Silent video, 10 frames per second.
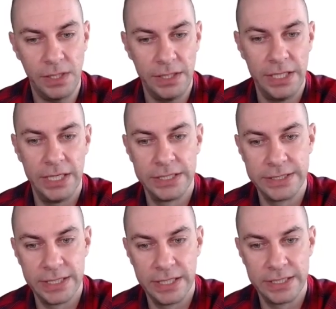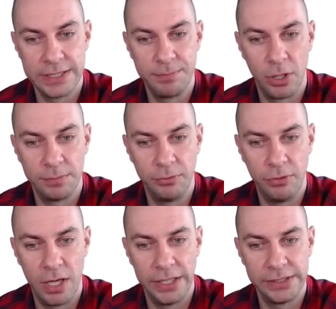is the spot
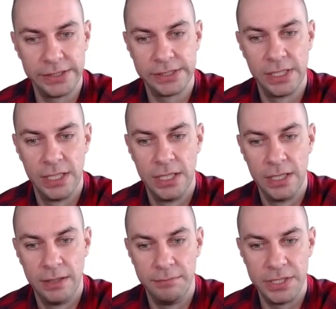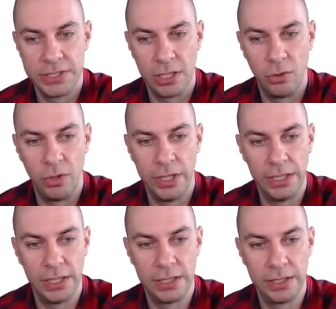price, Mr.
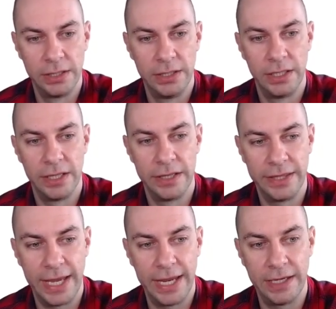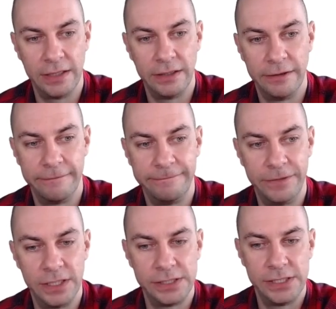Euler, then the
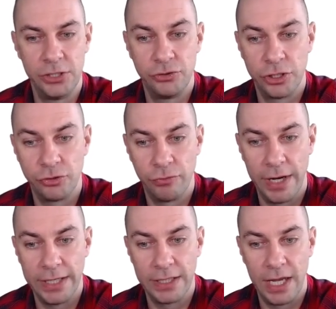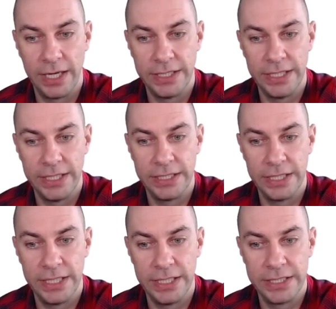first interest rate I need
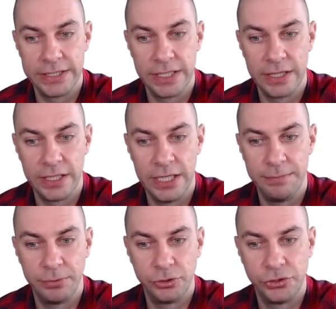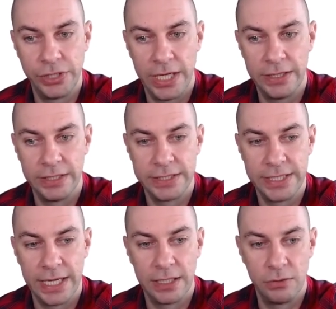is 3%, the
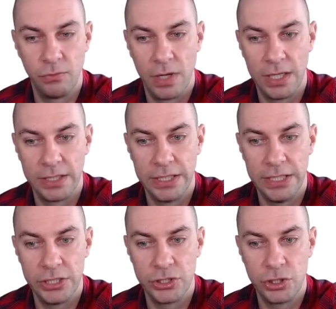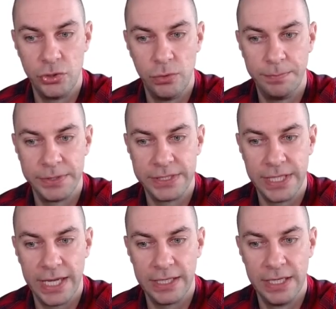second one is
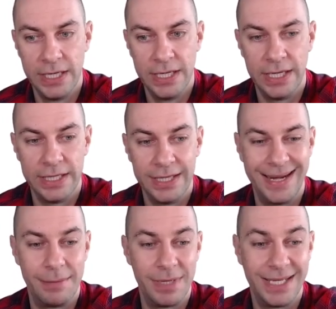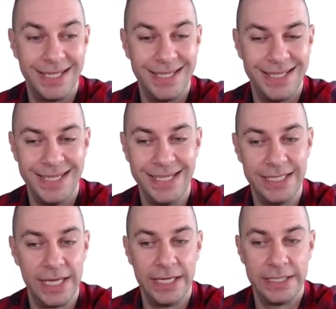2%, and then I'm going to need
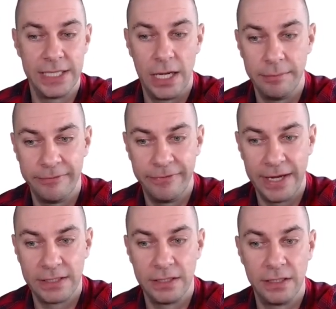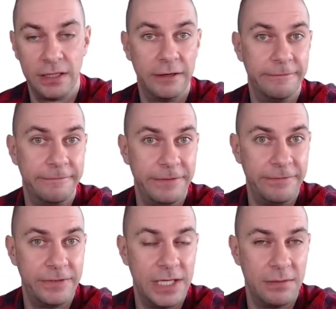a time factor of
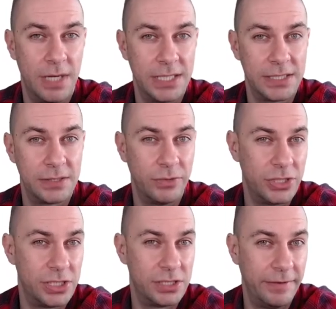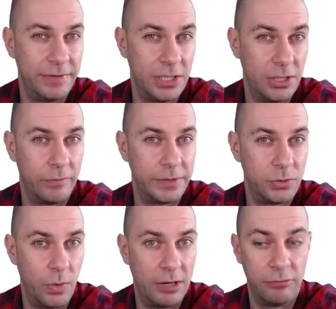15 months, which is 15 over
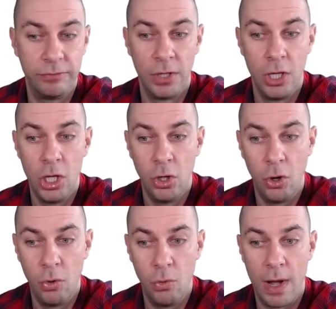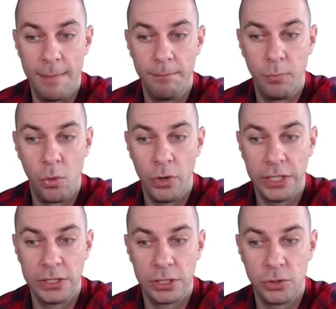12, or
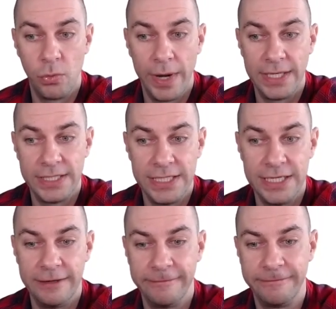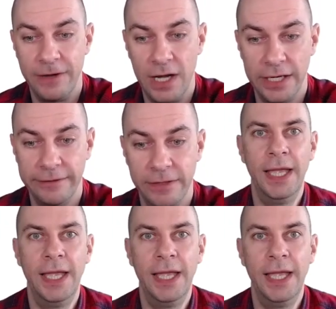1.25.